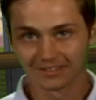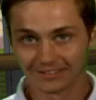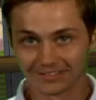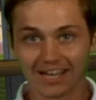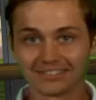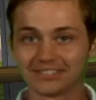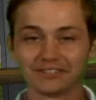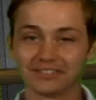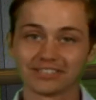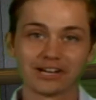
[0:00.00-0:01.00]
Yeah,
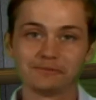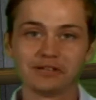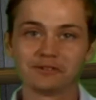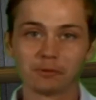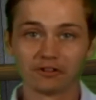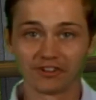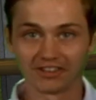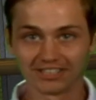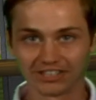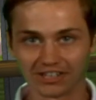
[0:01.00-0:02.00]
it's going to be even more fun
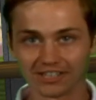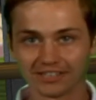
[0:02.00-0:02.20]
this year.